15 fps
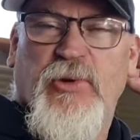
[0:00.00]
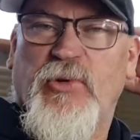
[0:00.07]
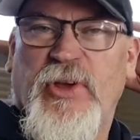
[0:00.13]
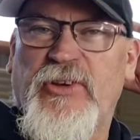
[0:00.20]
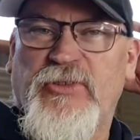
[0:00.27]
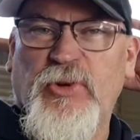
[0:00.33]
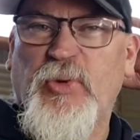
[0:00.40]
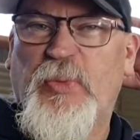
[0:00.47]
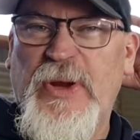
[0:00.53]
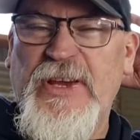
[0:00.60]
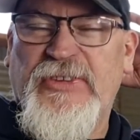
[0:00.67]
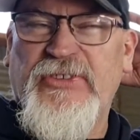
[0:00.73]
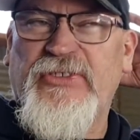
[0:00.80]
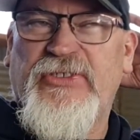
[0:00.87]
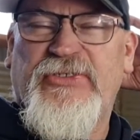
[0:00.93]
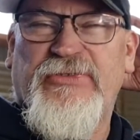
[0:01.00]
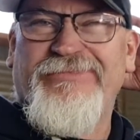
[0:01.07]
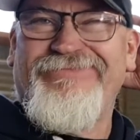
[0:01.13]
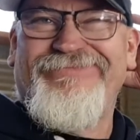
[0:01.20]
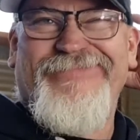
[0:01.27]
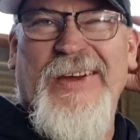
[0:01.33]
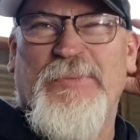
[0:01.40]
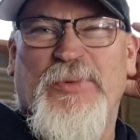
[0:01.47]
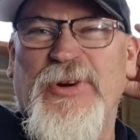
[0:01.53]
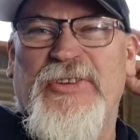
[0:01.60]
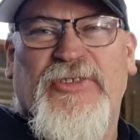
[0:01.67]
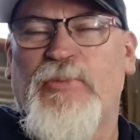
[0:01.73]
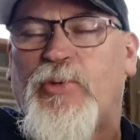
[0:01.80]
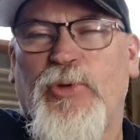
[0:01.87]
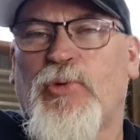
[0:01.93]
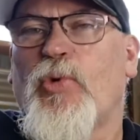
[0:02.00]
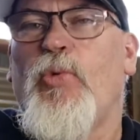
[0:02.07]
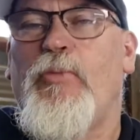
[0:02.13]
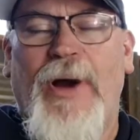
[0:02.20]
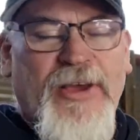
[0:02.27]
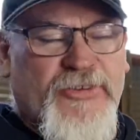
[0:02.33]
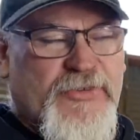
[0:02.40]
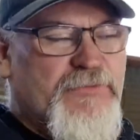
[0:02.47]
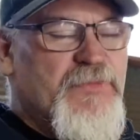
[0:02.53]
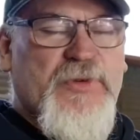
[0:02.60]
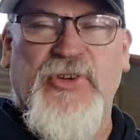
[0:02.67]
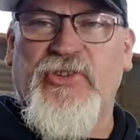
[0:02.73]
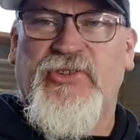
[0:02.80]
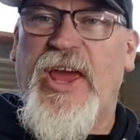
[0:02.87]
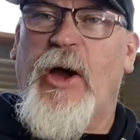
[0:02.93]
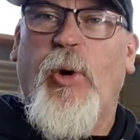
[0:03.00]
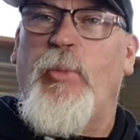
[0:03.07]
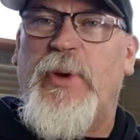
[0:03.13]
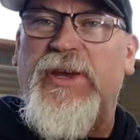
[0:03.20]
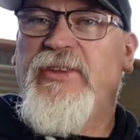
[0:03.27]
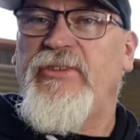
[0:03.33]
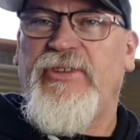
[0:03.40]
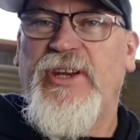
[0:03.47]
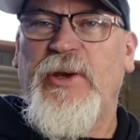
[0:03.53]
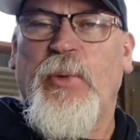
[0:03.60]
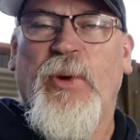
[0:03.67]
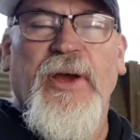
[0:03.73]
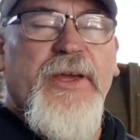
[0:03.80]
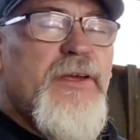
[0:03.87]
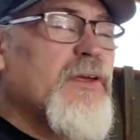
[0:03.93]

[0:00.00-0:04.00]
all those little pieces they're pretty simple they're all most of them are just L bends anyway